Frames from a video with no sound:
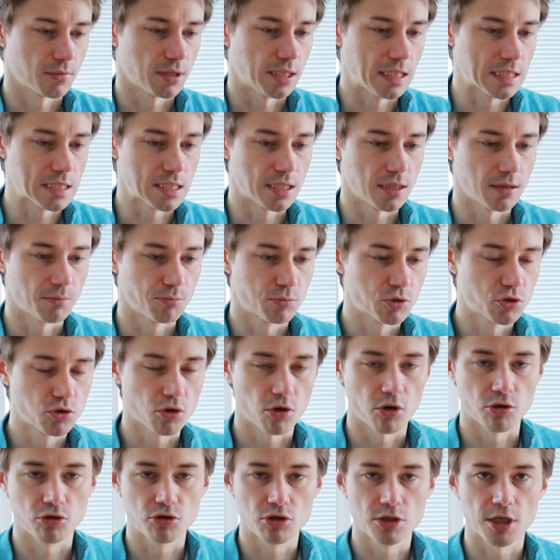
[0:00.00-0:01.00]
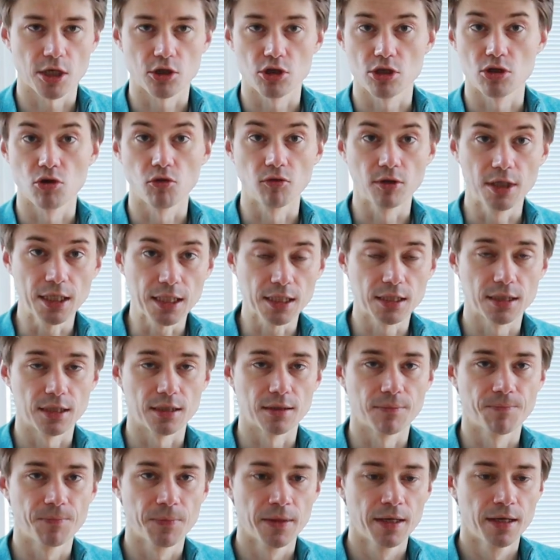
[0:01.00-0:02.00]
easy search such as on
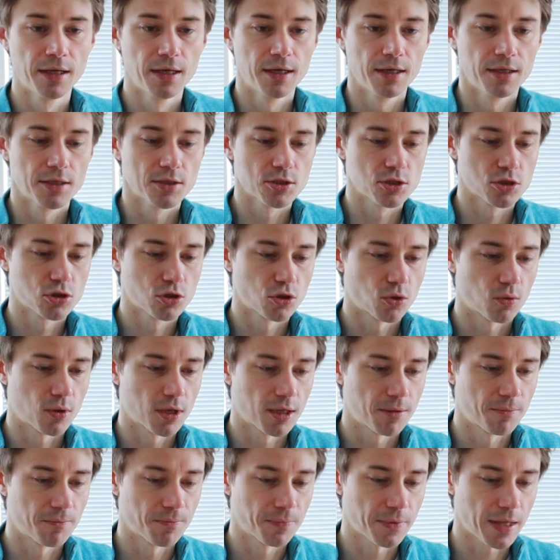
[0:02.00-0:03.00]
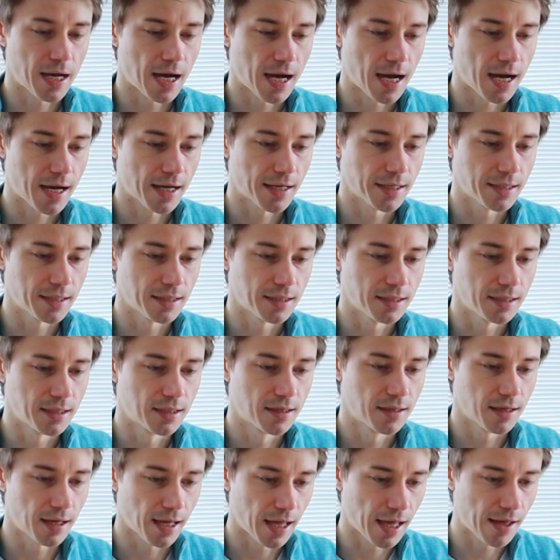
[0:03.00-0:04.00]
LinkedIn. So I
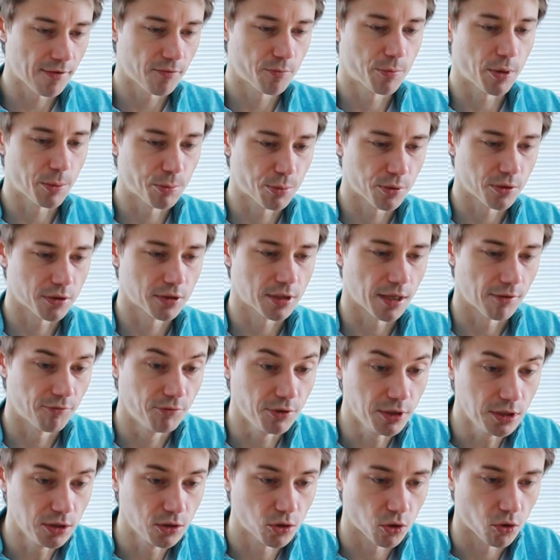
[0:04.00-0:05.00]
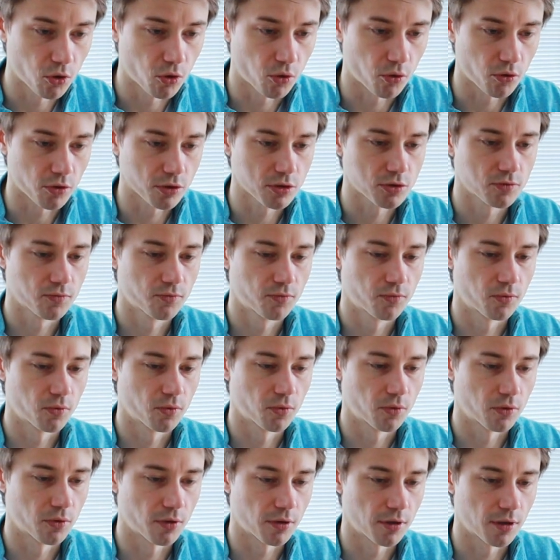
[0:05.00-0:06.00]
have prepared a video course
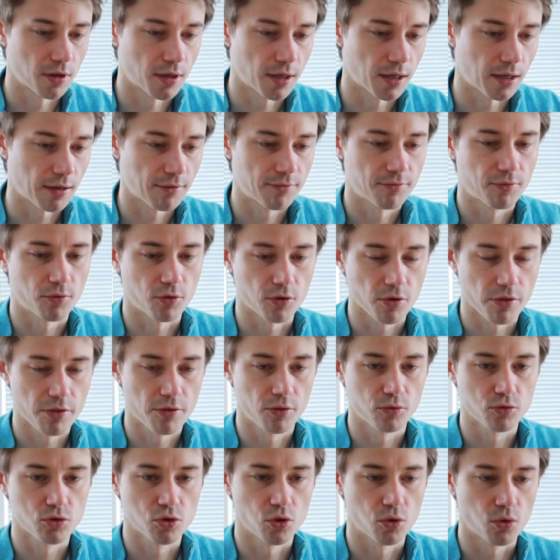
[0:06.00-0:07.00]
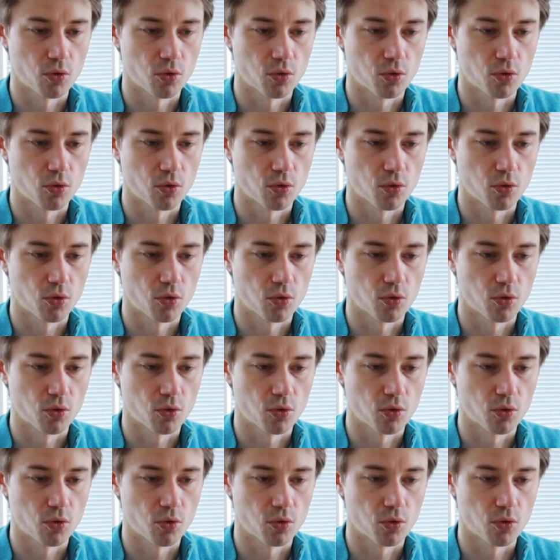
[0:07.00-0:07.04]
for those